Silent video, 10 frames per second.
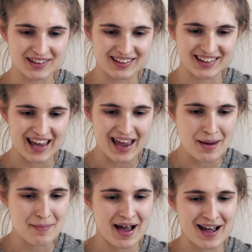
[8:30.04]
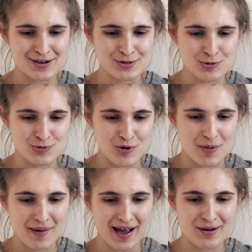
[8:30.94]
game, had to
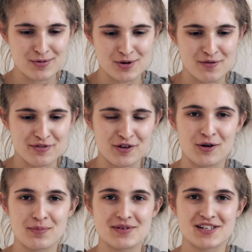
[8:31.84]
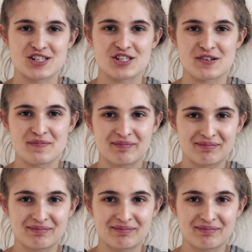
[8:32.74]
drop out of the competition.